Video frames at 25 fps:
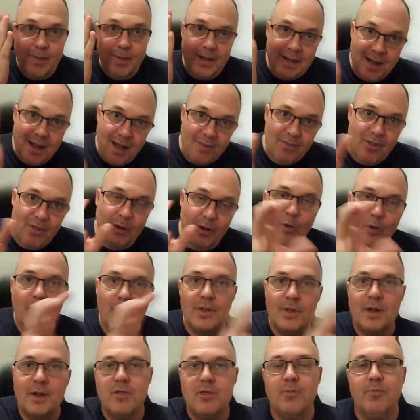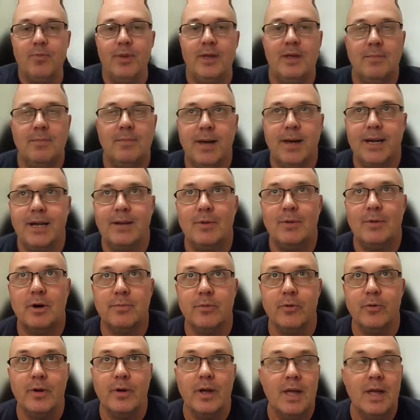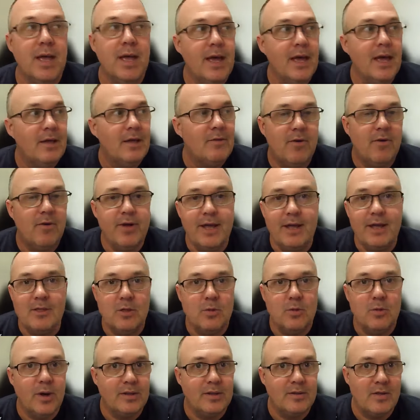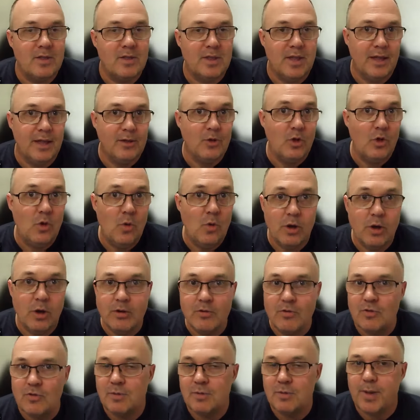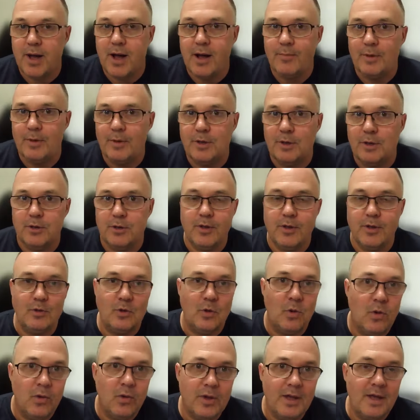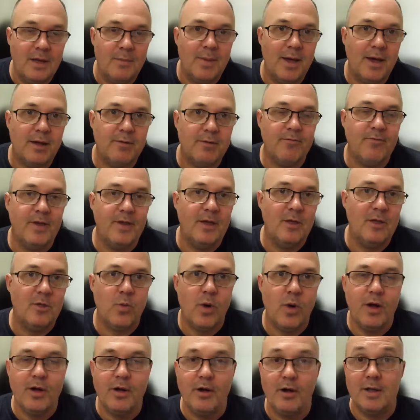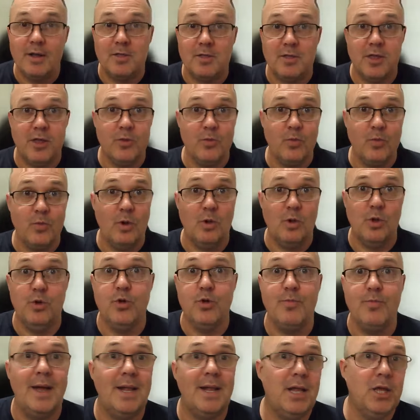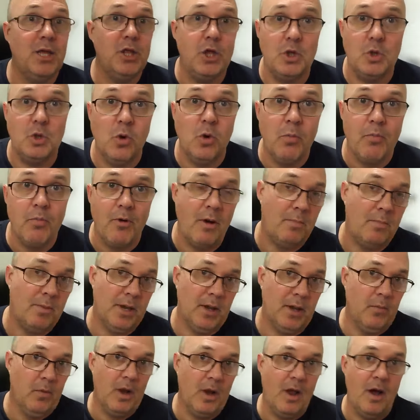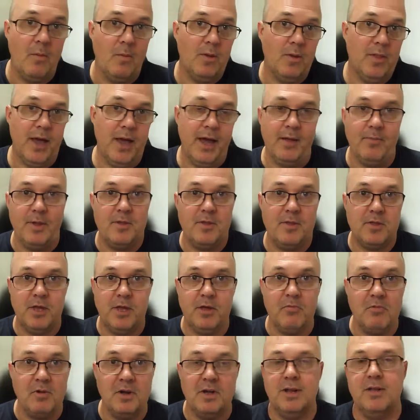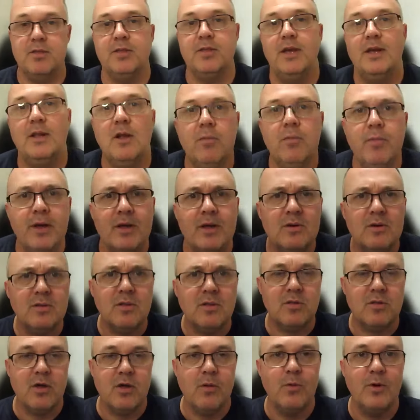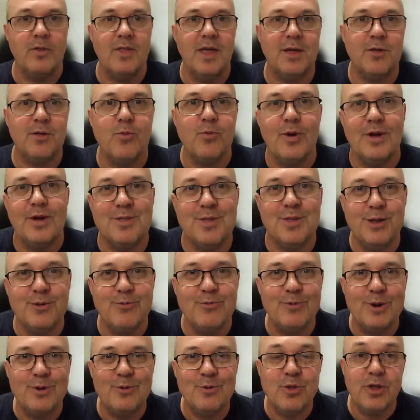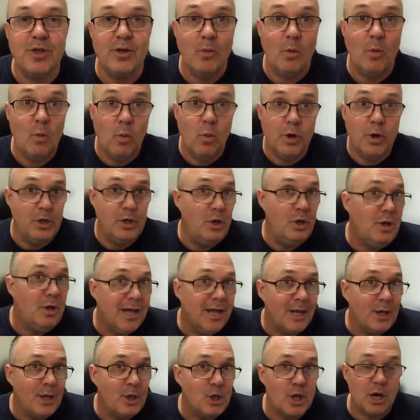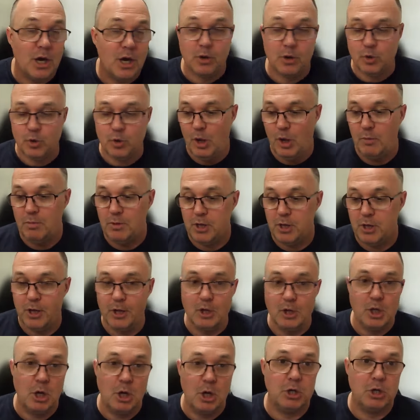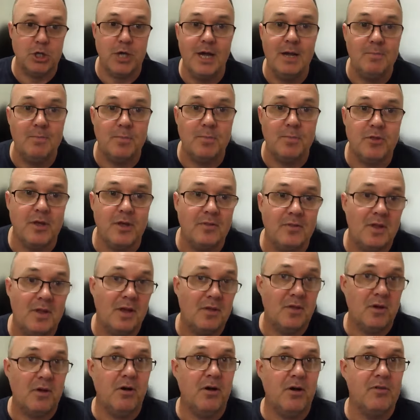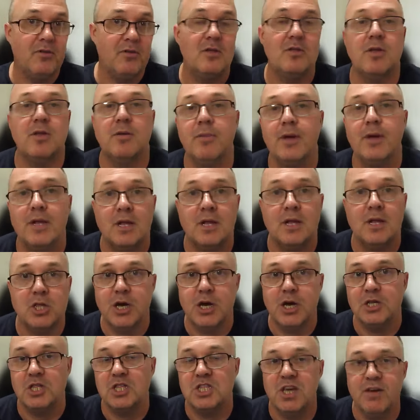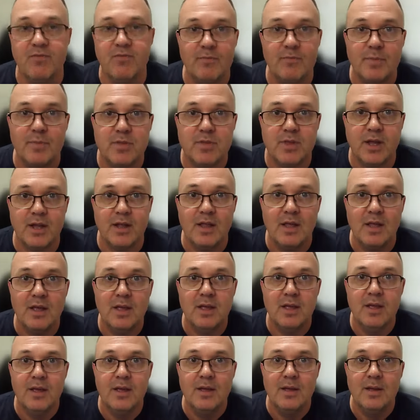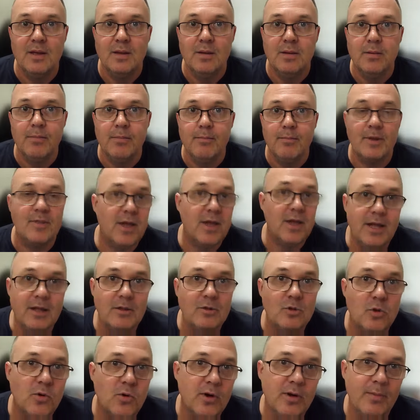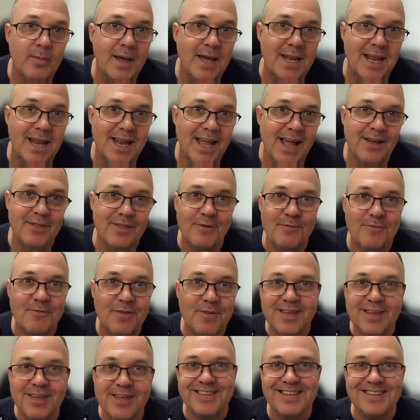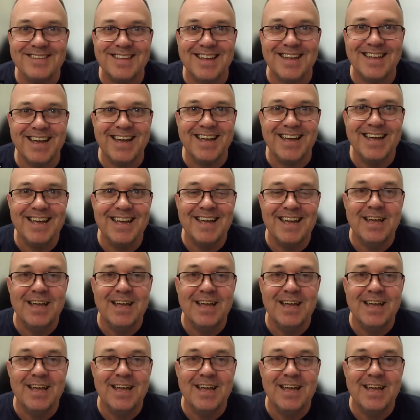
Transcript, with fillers: Another law that I speak about in my book. Very easy to understand. Two owners at a barbecue. They're talking about fees. One guy says, Well, who's managing your property? Well, I'm with ABC Real Estate. Oh, my goodness. I'm with XYZ Realty. Well, what are you getting charged? Well, I'm getting charged 8%. The other guy says, I'm getting charged 7%. But they didn't talk about any other fees, did they?